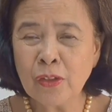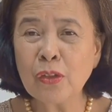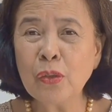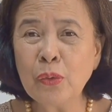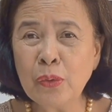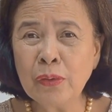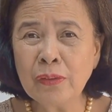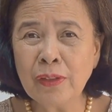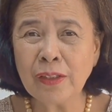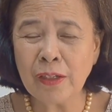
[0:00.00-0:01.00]

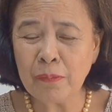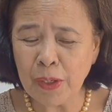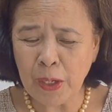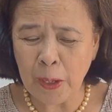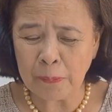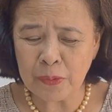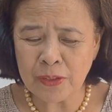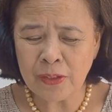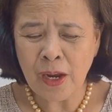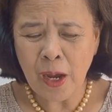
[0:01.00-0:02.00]
2, that it
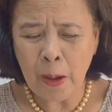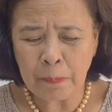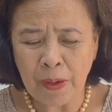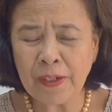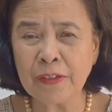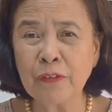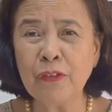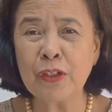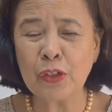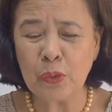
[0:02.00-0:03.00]
becomes a part
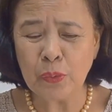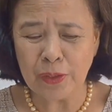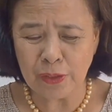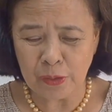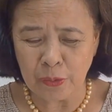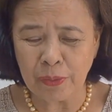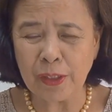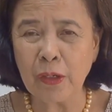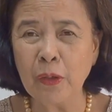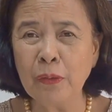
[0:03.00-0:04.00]
of the student
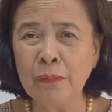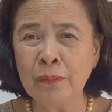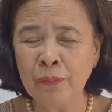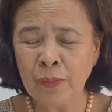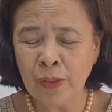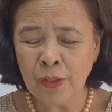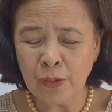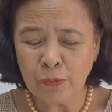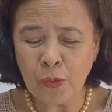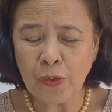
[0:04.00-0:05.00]
curriculum
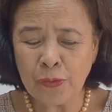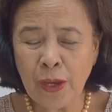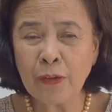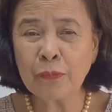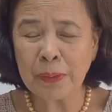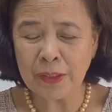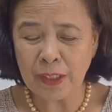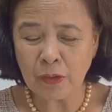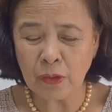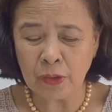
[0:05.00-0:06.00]
for their
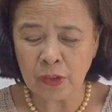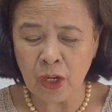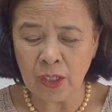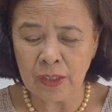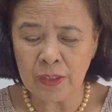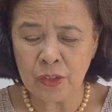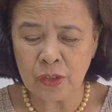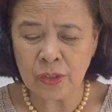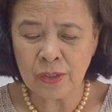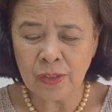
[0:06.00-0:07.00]
particular
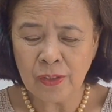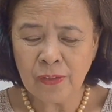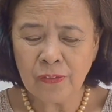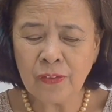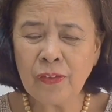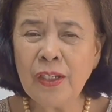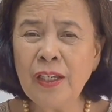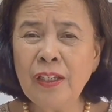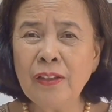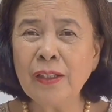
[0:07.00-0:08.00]
college.
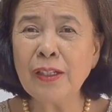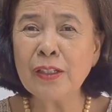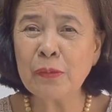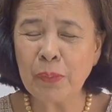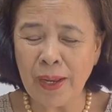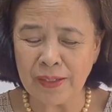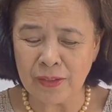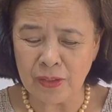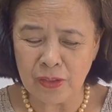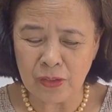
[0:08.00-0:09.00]
3, that it
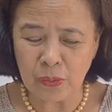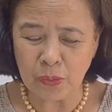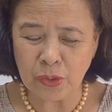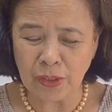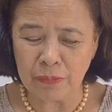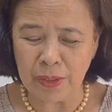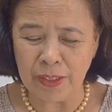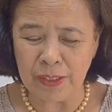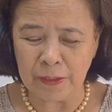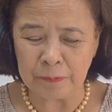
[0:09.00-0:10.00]
spreads in social
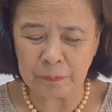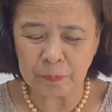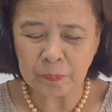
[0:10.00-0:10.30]
media.